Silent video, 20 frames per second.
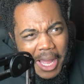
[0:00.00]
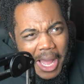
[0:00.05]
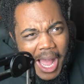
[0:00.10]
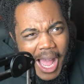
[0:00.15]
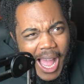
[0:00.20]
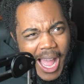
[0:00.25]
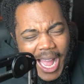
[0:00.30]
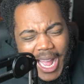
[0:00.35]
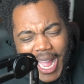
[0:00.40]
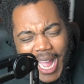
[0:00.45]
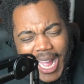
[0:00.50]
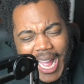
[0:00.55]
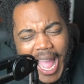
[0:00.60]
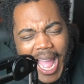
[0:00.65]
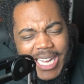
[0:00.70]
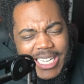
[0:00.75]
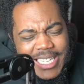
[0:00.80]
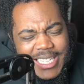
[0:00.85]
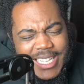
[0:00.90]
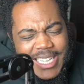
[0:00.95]
I, I,
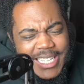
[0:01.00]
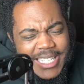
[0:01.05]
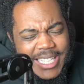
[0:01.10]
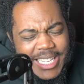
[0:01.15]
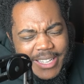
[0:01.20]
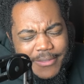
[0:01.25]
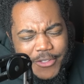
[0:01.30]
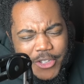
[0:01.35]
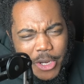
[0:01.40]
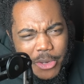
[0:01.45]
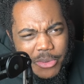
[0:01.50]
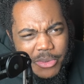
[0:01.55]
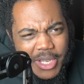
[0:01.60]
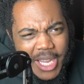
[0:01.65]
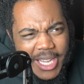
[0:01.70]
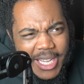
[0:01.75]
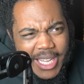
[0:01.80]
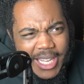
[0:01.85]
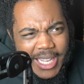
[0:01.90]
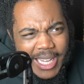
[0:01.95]
just need to see if
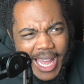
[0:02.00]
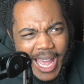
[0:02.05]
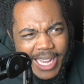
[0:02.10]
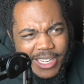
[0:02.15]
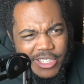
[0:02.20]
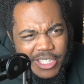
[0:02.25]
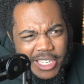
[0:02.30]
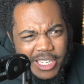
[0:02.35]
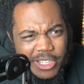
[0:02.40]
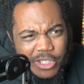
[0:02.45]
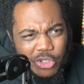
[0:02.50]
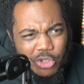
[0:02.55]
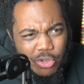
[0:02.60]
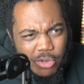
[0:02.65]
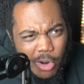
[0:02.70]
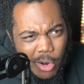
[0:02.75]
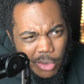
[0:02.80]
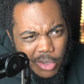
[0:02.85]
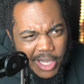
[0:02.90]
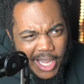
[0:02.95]
Josuke can actually
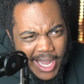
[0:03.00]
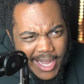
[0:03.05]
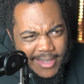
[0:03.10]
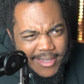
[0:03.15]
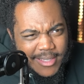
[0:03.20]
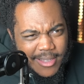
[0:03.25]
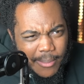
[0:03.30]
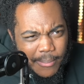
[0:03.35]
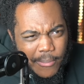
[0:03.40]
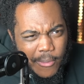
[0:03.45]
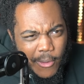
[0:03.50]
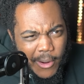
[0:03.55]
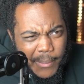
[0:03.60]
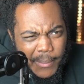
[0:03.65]
control it at some point